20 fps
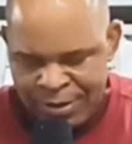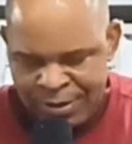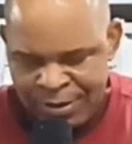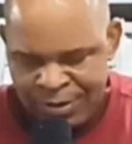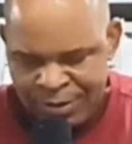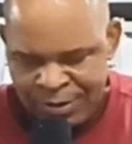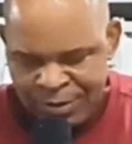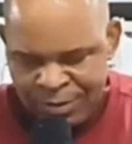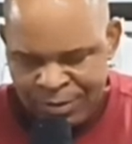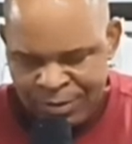
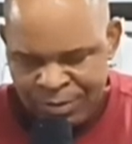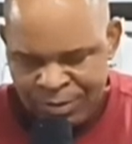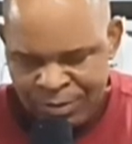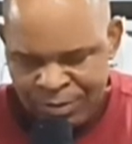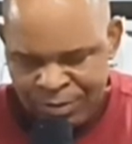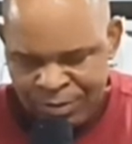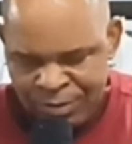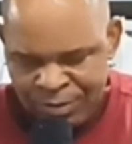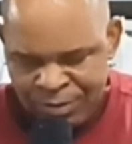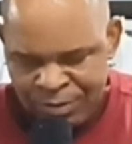Um,
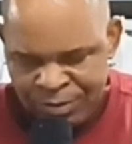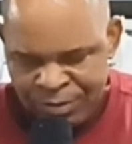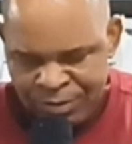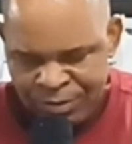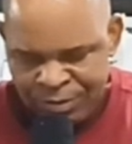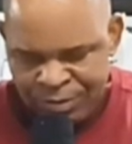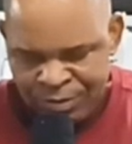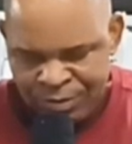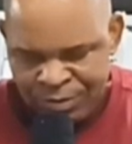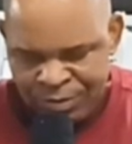this
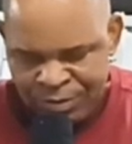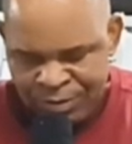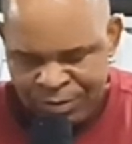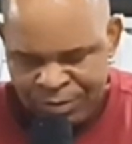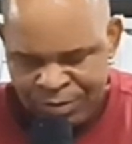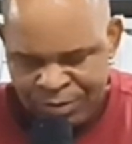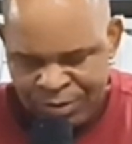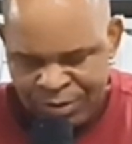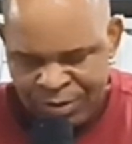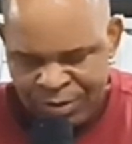know
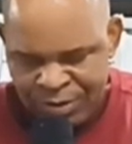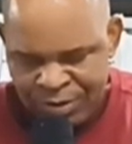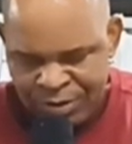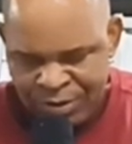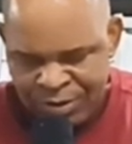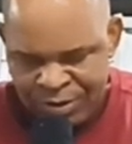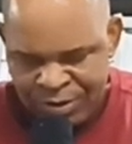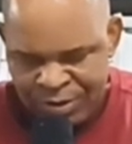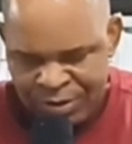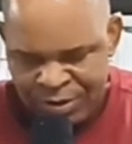also that
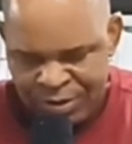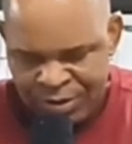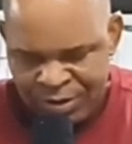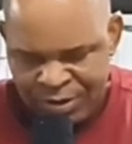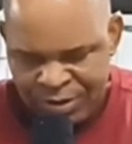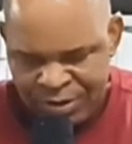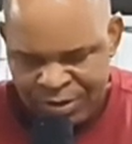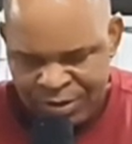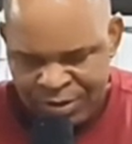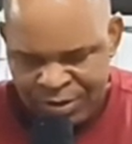in the
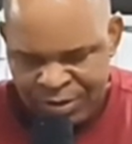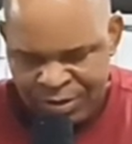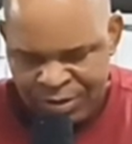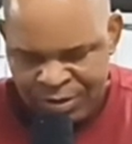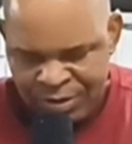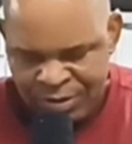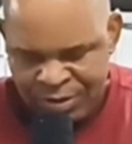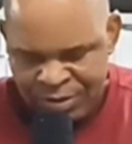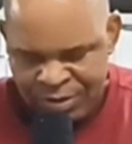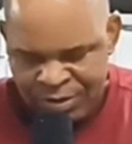last days
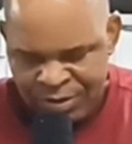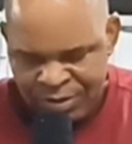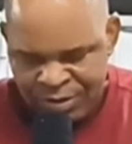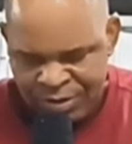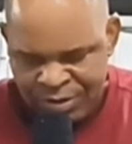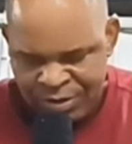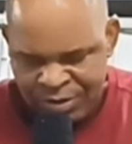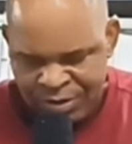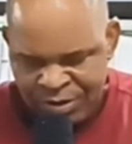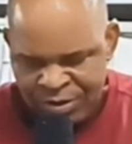perilous
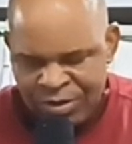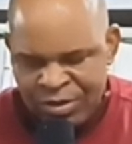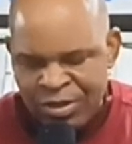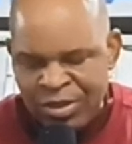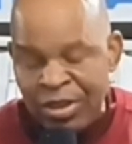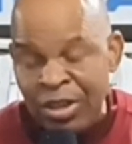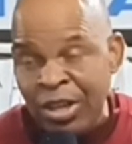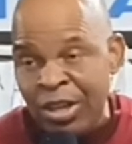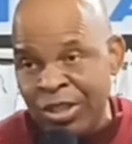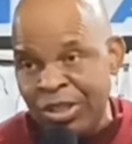times shall
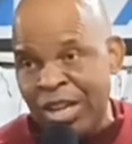come.